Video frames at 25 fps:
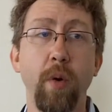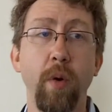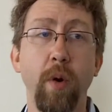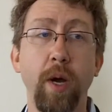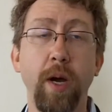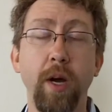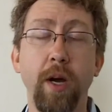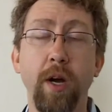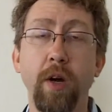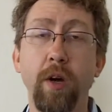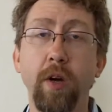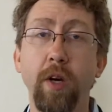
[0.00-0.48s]

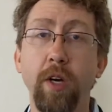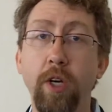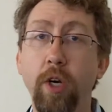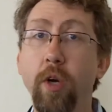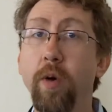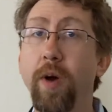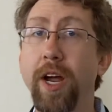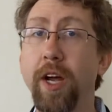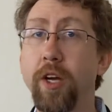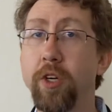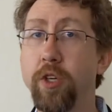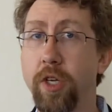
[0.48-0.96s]
where
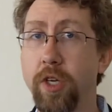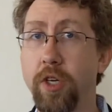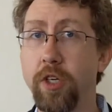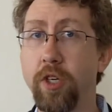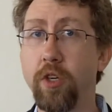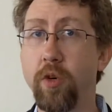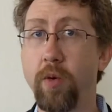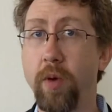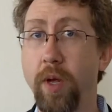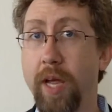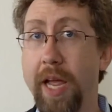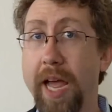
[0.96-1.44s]
you're actually
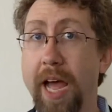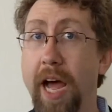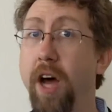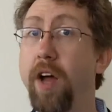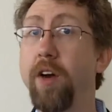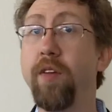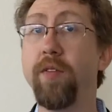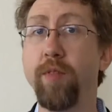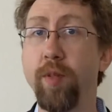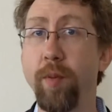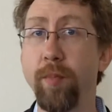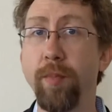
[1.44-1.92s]
doing
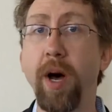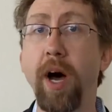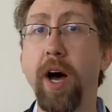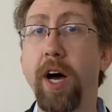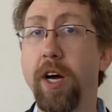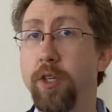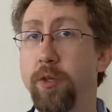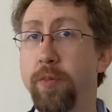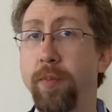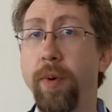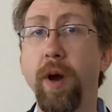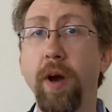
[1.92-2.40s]

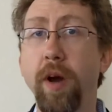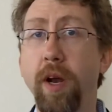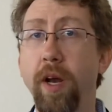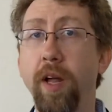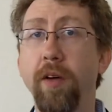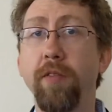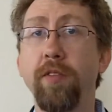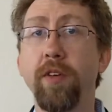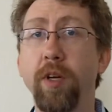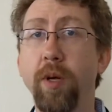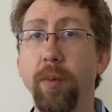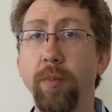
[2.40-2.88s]
out-of-the-box Part
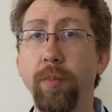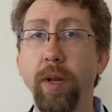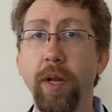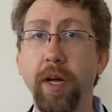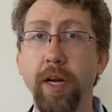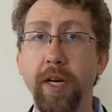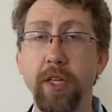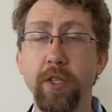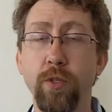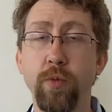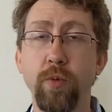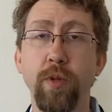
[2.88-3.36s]
11
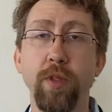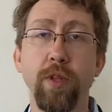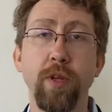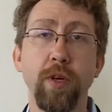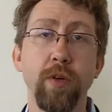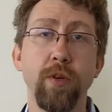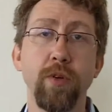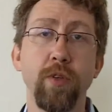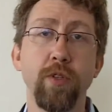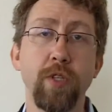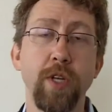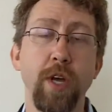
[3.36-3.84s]
compliance with
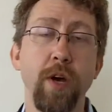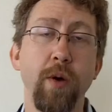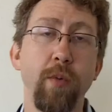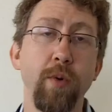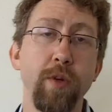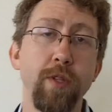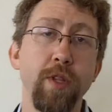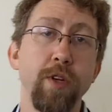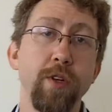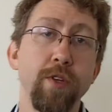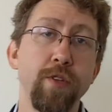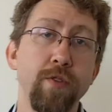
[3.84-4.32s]

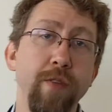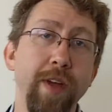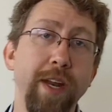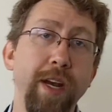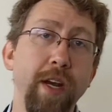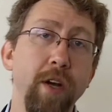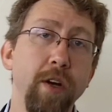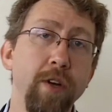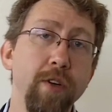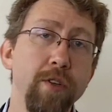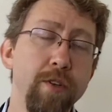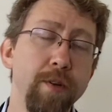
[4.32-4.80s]
those
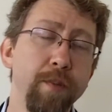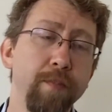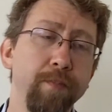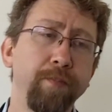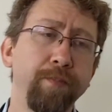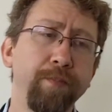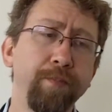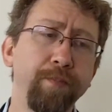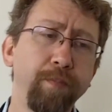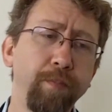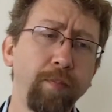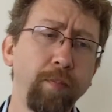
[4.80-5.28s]
vendors.
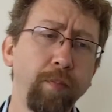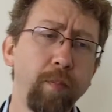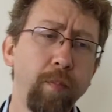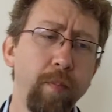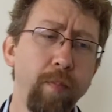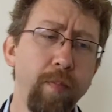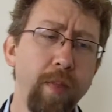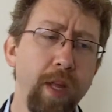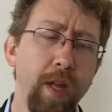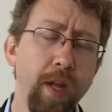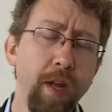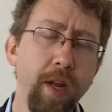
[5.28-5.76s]

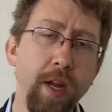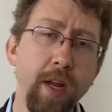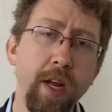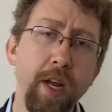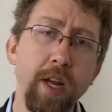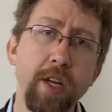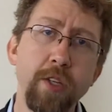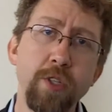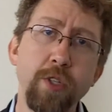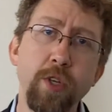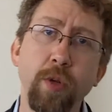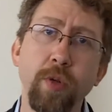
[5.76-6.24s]

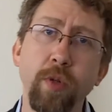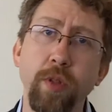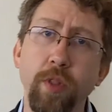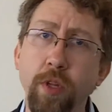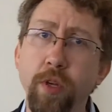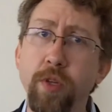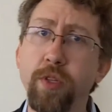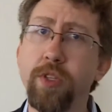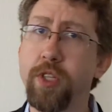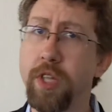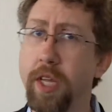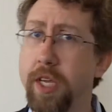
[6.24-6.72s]
So
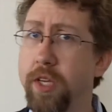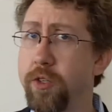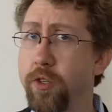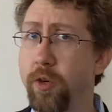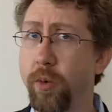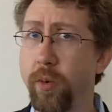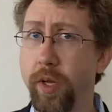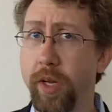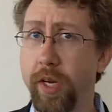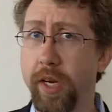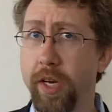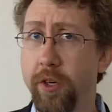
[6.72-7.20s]
those
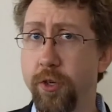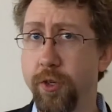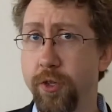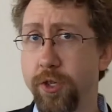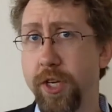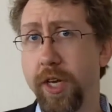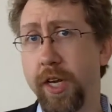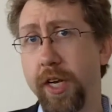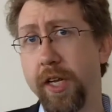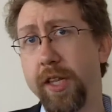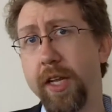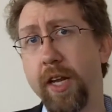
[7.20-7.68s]
things are really
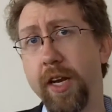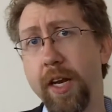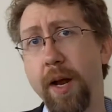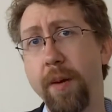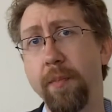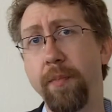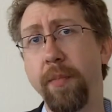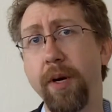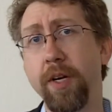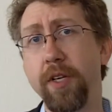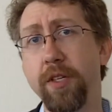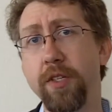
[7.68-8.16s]
interesting, and then
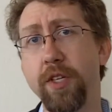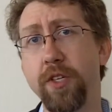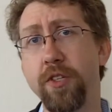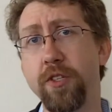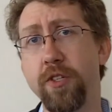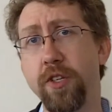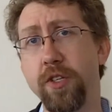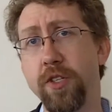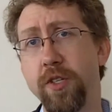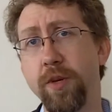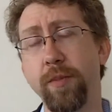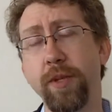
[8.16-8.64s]
that brings us
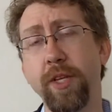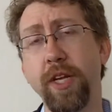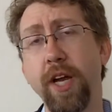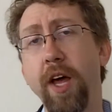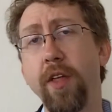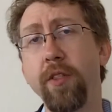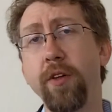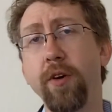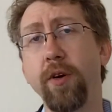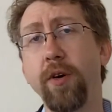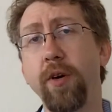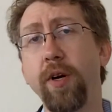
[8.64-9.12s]
to some of
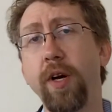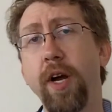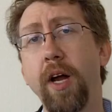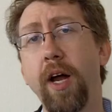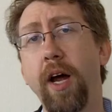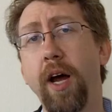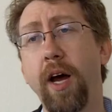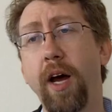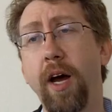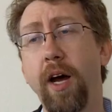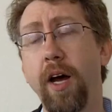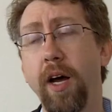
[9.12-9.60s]
the other
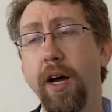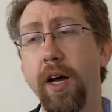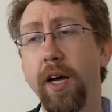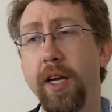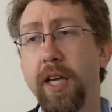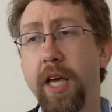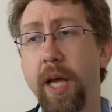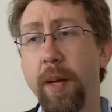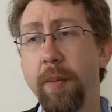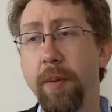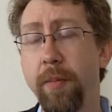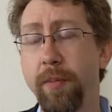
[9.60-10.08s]

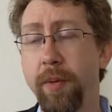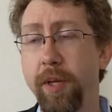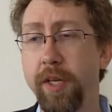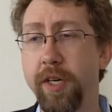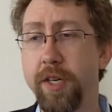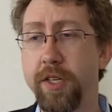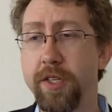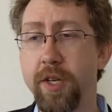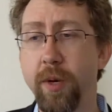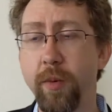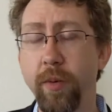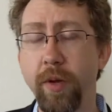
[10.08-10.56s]

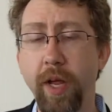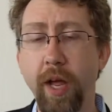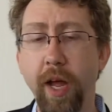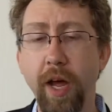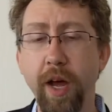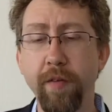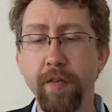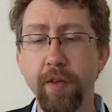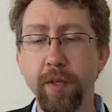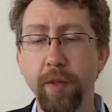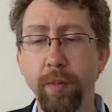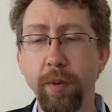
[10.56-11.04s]
capabilities that we
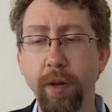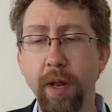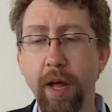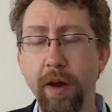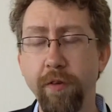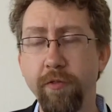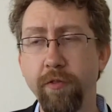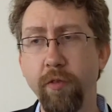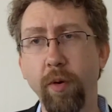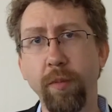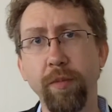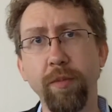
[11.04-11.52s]
have on the
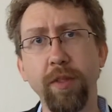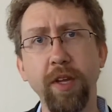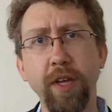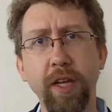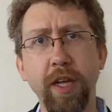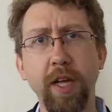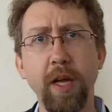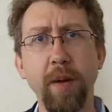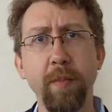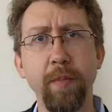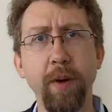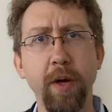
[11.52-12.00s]
platform,
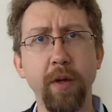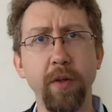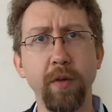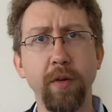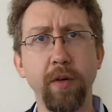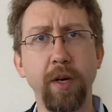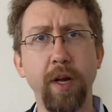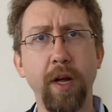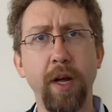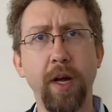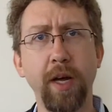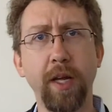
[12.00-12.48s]
thinking
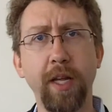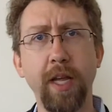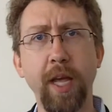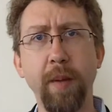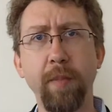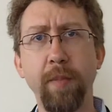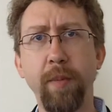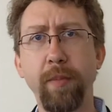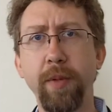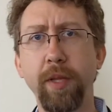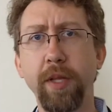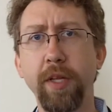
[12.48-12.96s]
about
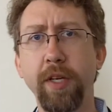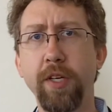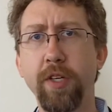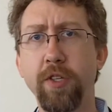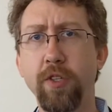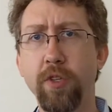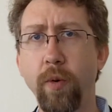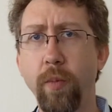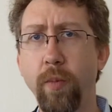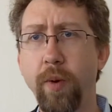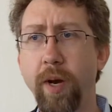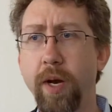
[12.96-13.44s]

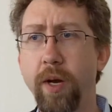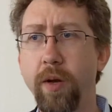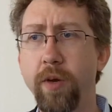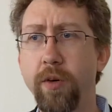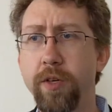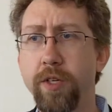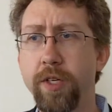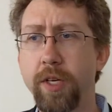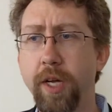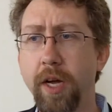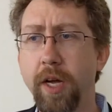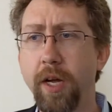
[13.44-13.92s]
capabilities
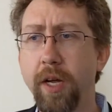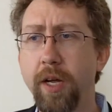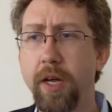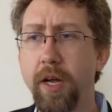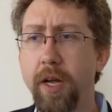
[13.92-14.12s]
around